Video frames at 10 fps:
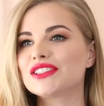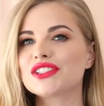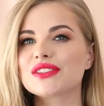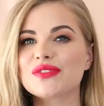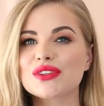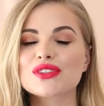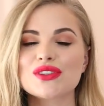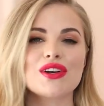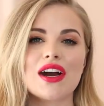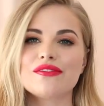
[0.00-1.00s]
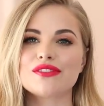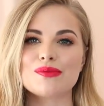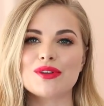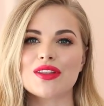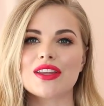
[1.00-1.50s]
It just feels so
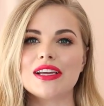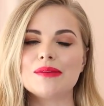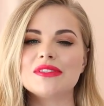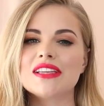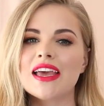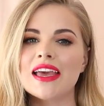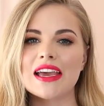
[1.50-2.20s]
comfortable on the lips.